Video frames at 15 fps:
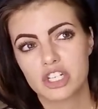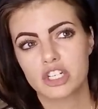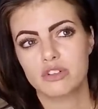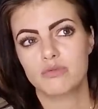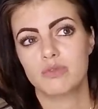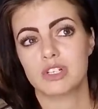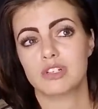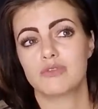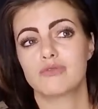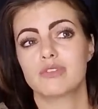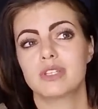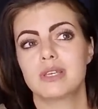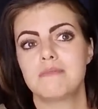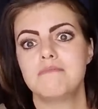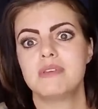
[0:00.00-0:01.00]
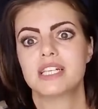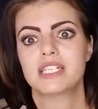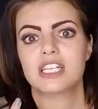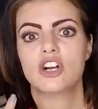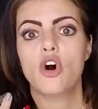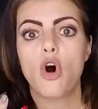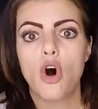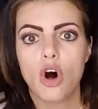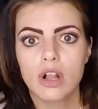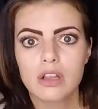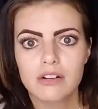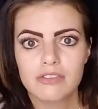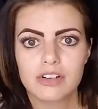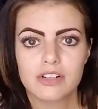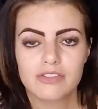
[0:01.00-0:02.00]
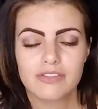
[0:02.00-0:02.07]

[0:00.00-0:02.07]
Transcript: she wasn't really missing all of her